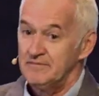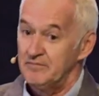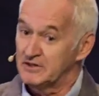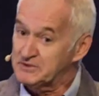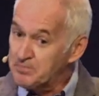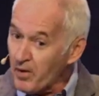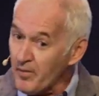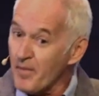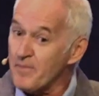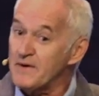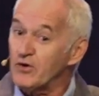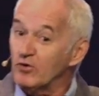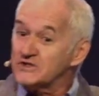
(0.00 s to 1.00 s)
most
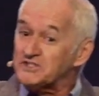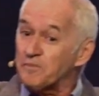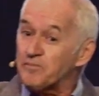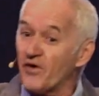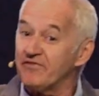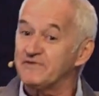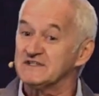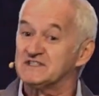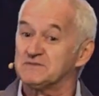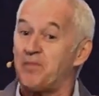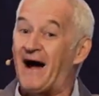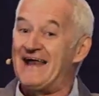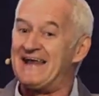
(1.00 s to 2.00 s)
probably also prophets
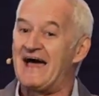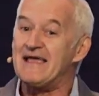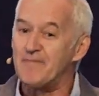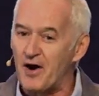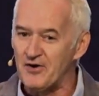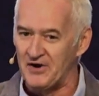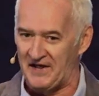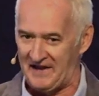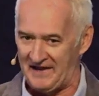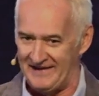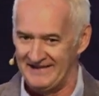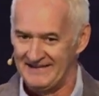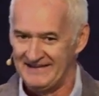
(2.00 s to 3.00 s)
by name only,
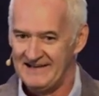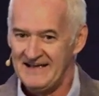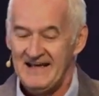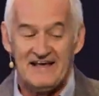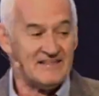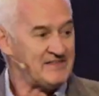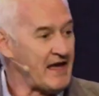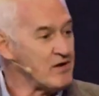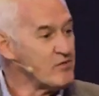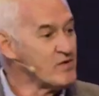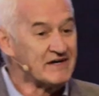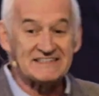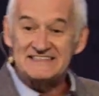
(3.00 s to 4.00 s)
they
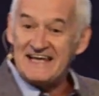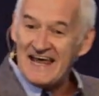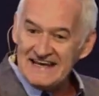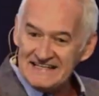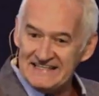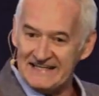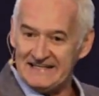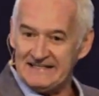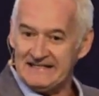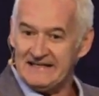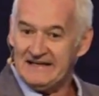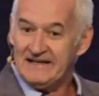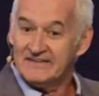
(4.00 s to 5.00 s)
were
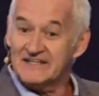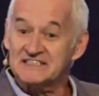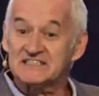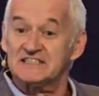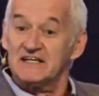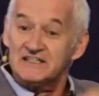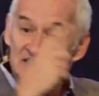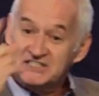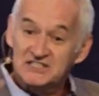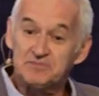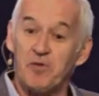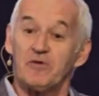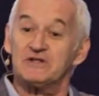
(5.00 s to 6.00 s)
attending this
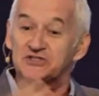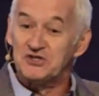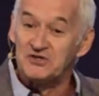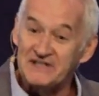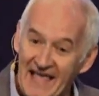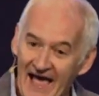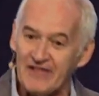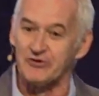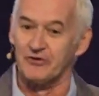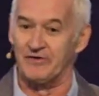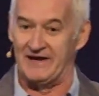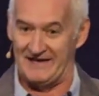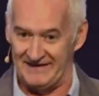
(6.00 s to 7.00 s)
spiritual
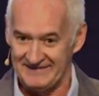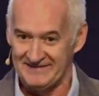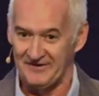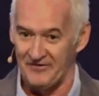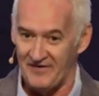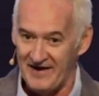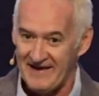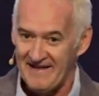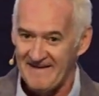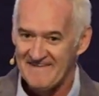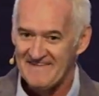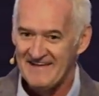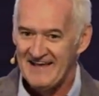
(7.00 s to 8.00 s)
gathering, right?
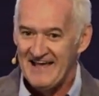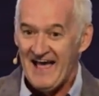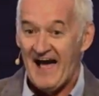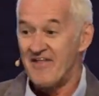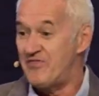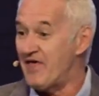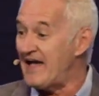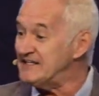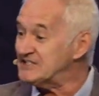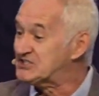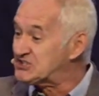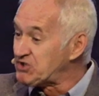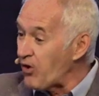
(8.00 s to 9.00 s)
And they
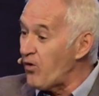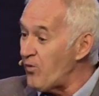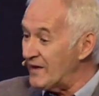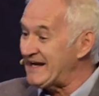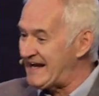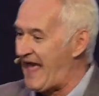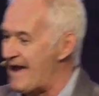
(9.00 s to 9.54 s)
saw what had